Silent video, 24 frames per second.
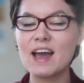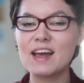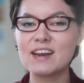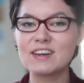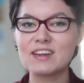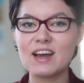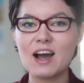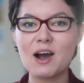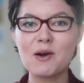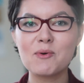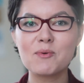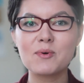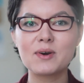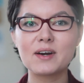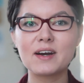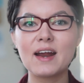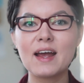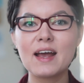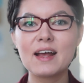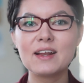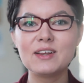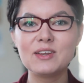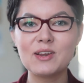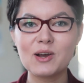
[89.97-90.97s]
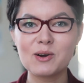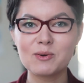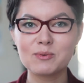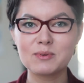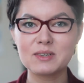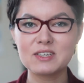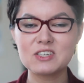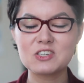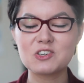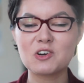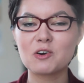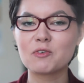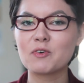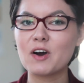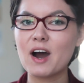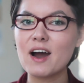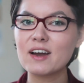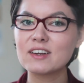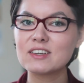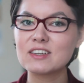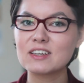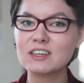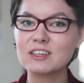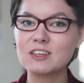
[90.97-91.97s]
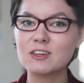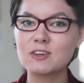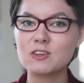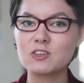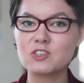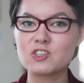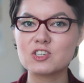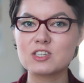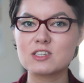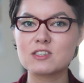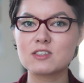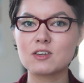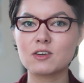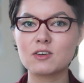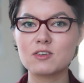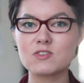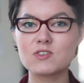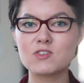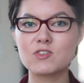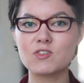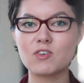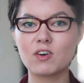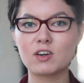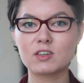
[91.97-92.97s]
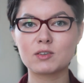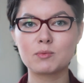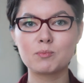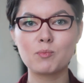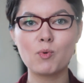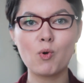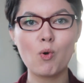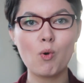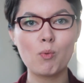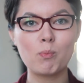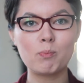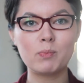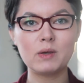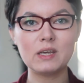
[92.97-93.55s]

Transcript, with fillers: and our knowledge of high technologies to construct more